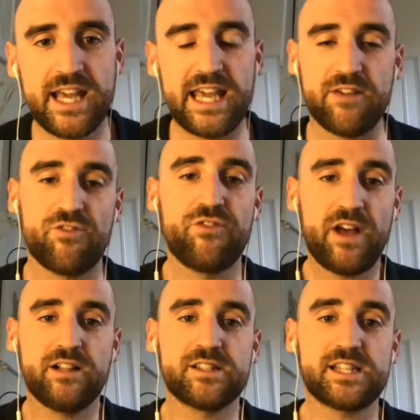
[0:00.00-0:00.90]
It
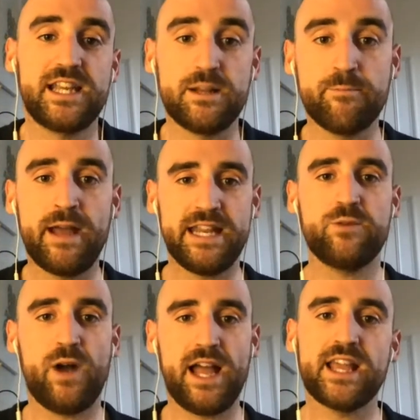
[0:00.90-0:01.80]
felt in many
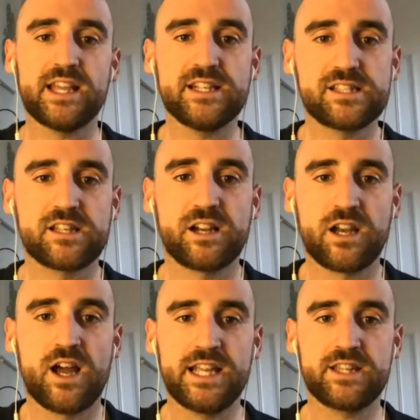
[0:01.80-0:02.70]
ways
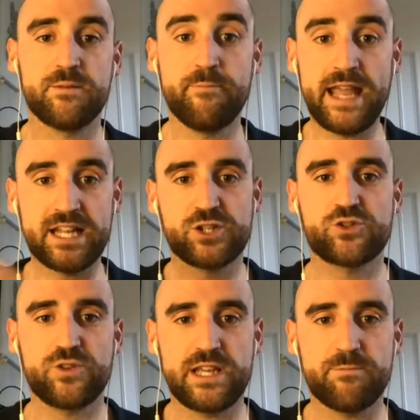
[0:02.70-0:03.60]
like the
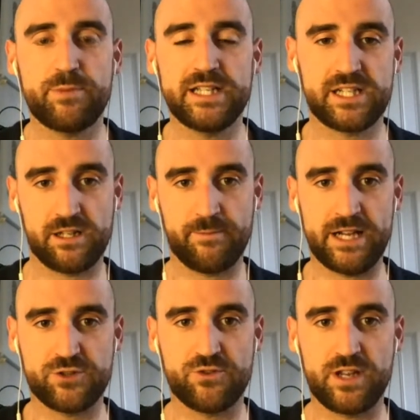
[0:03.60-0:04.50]
mainstream political
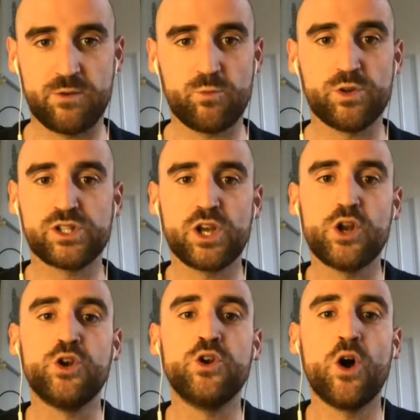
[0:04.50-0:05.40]
imaginary was
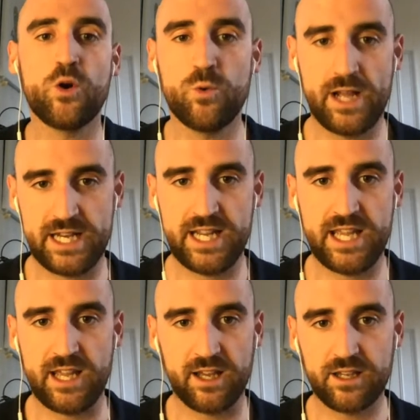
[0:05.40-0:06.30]
nowhere
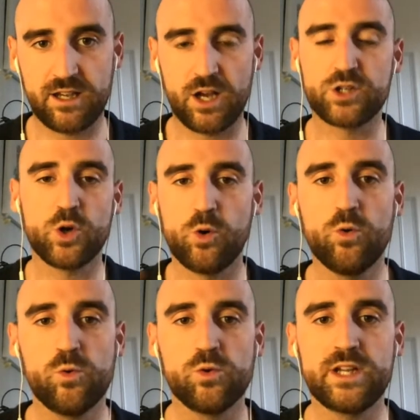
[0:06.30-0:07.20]
near at
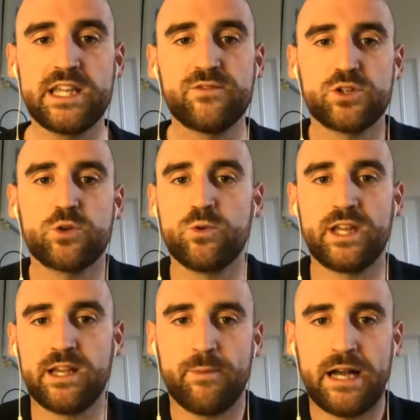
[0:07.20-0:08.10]
all even
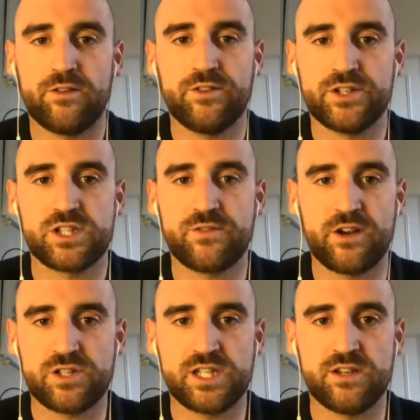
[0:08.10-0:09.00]
talking about the
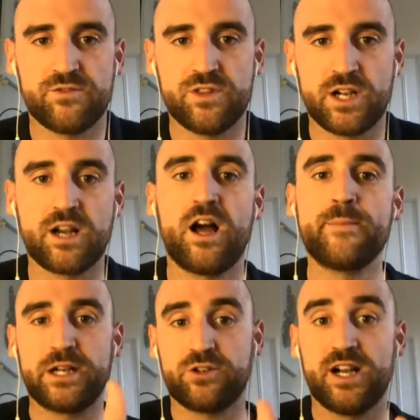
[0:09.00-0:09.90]
severity of the
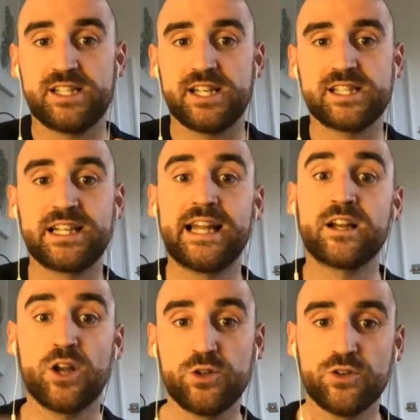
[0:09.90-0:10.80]
climate crisis, let
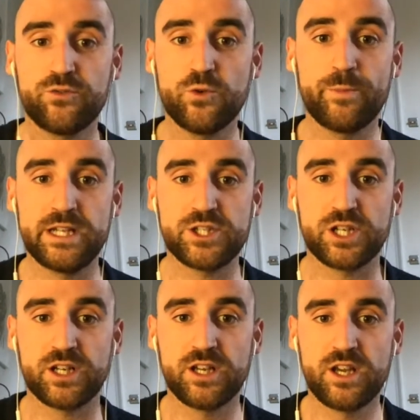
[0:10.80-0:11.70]
alone the full
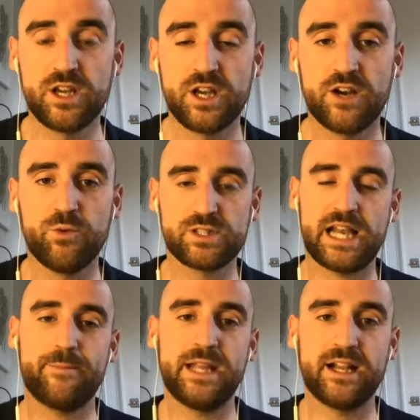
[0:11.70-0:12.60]
picture of what's
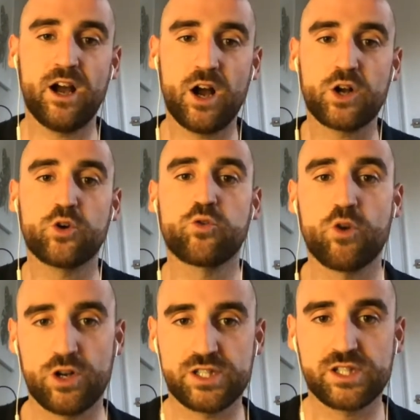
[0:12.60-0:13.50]
happening
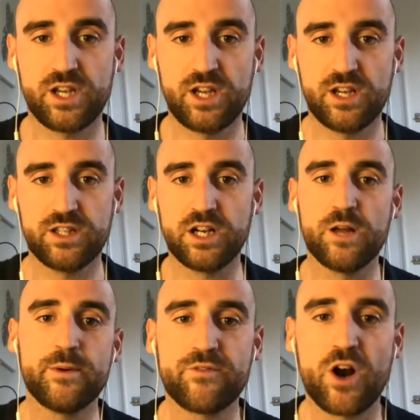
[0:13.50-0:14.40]
across the
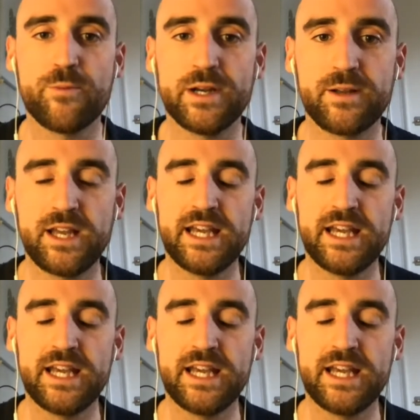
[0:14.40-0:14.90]
global environment.